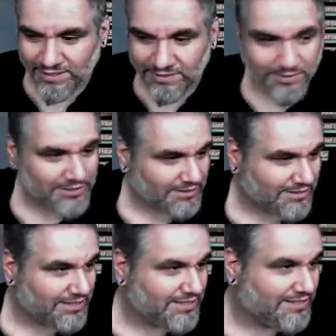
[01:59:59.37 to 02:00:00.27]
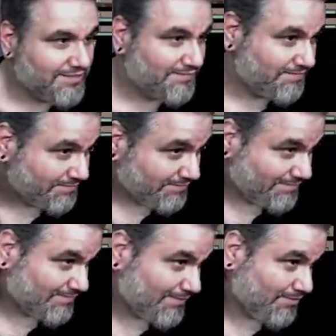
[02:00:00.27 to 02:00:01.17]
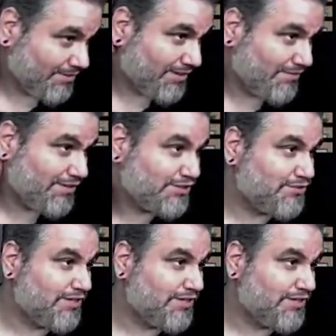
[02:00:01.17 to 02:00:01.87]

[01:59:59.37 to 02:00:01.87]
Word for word: good. We're still good. We're living the